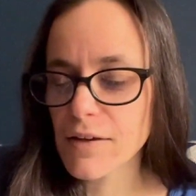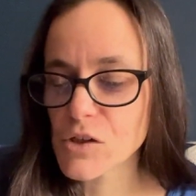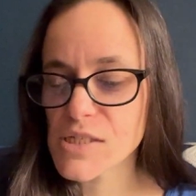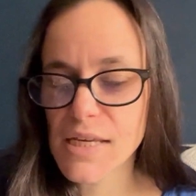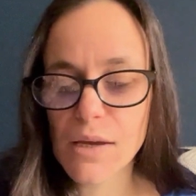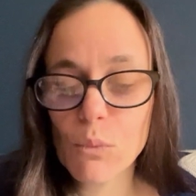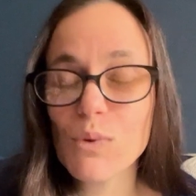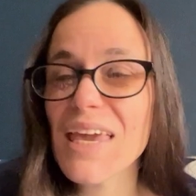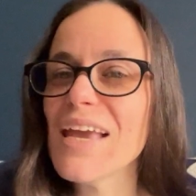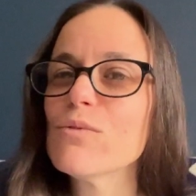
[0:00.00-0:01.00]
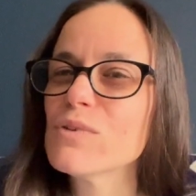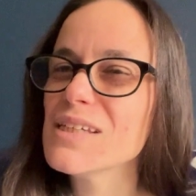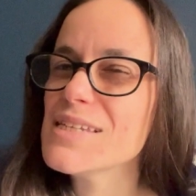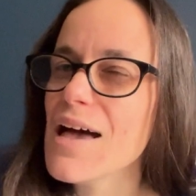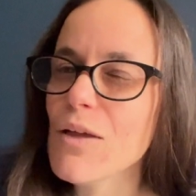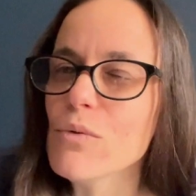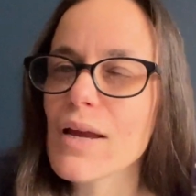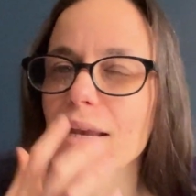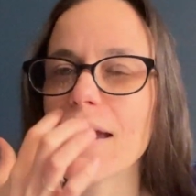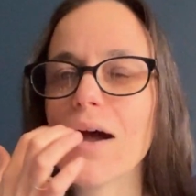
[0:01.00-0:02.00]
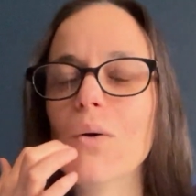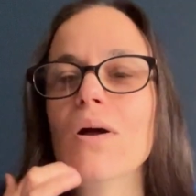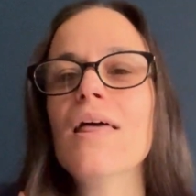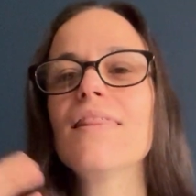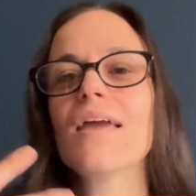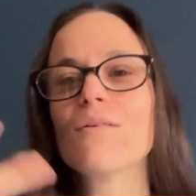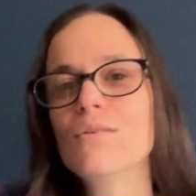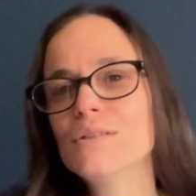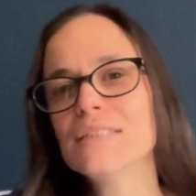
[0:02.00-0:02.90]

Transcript: There's we can't really tell right now. The